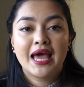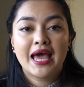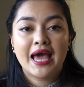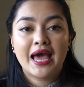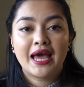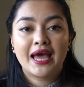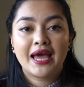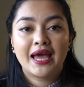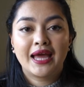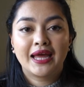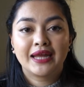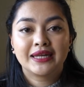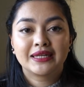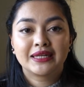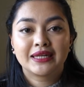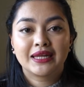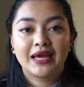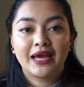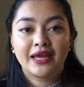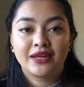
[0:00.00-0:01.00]
And
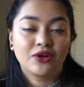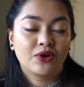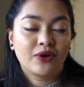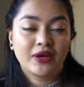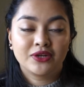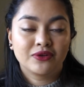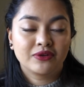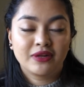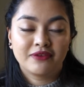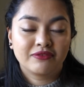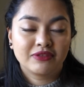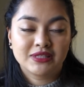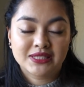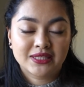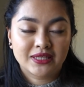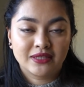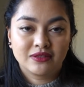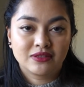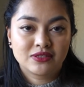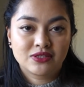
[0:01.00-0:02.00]
I know I don't have the
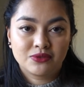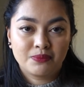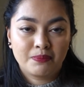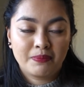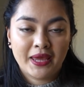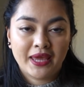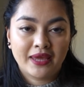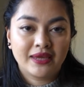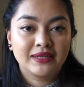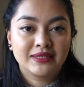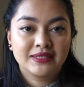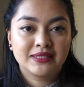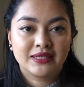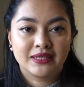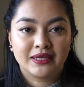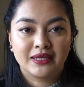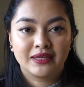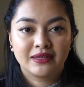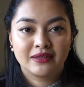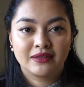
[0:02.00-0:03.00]
skills to paint
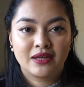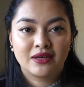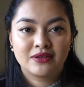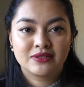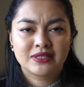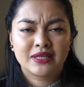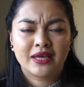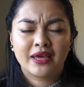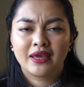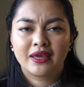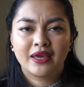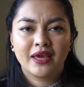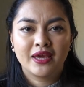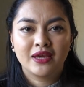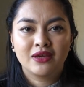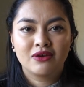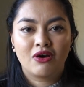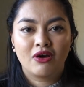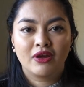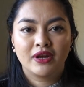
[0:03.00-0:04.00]
it. And I was like,
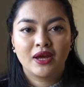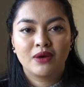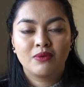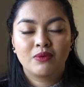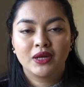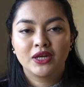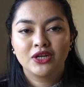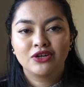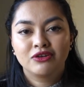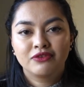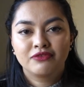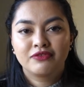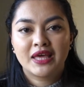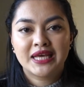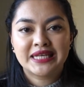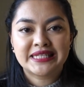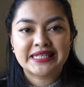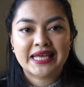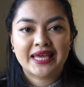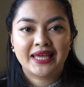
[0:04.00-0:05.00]
hang on, I wonder if
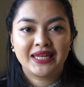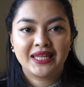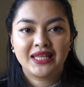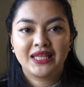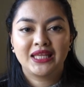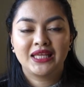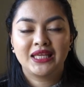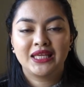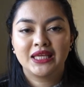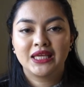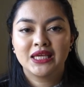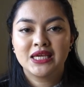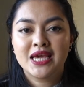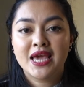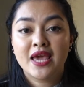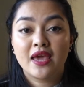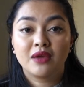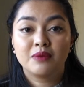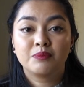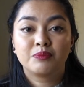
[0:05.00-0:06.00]
there's any
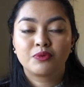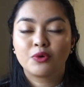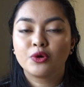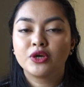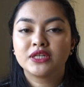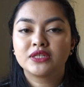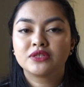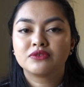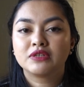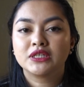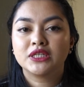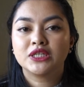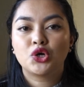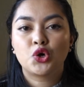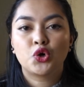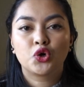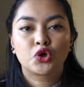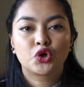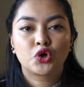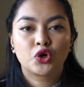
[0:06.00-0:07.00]
embroidery
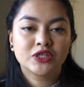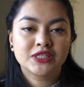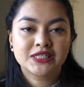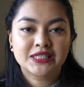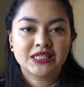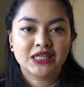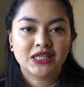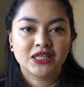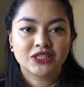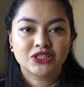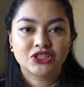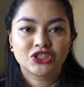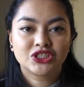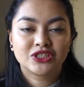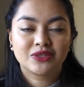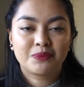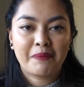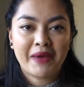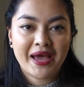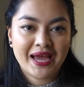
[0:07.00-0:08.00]
or cross-stitch
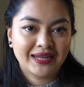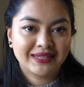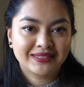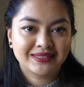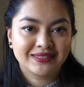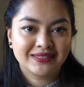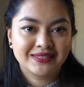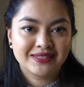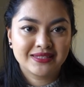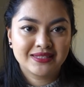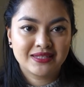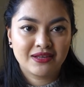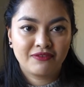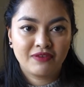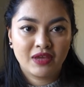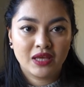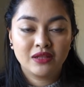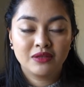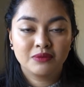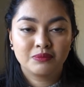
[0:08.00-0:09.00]
patterns
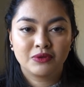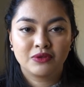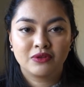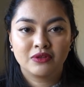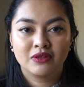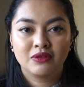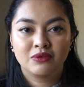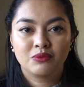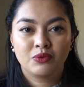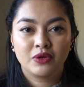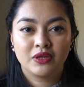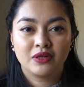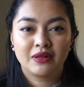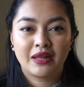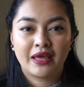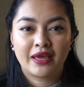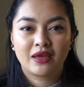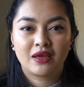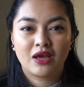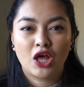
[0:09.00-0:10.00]
available in
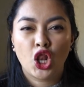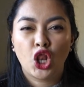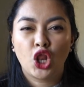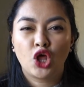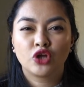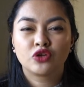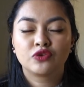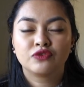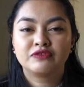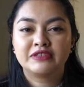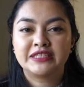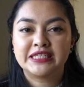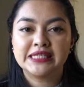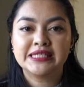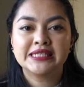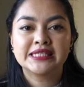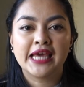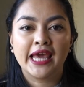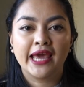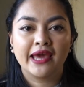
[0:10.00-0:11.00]
like a lot of
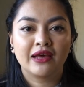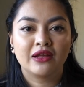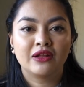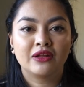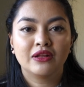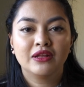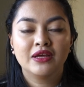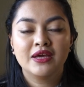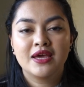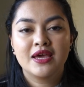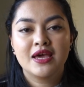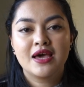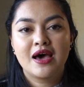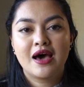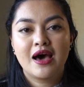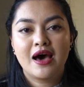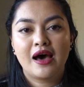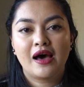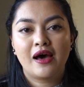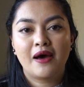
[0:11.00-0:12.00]
detail
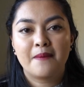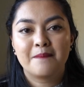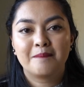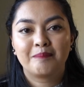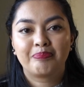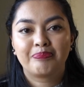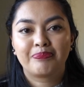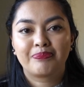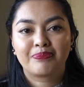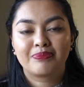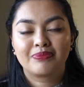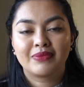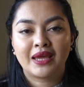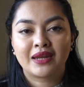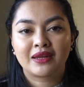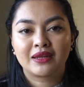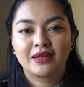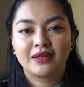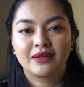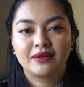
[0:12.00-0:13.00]

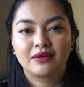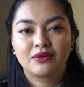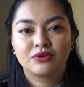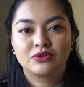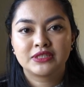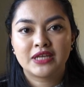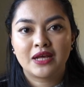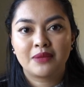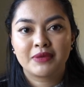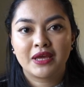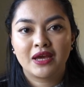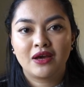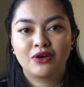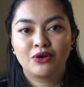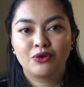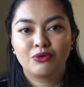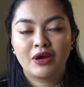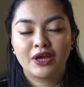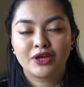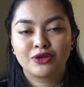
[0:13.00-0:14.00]
that could tell me
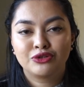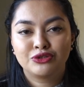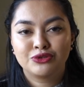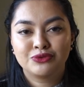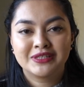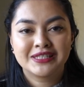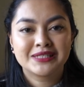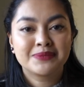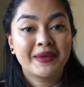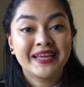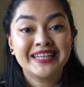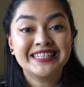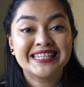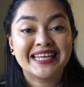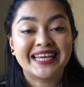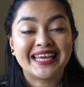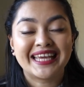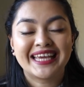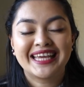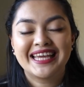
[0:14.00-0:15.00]
how I could do this
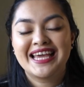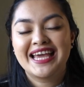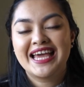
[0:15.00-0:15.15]
painting.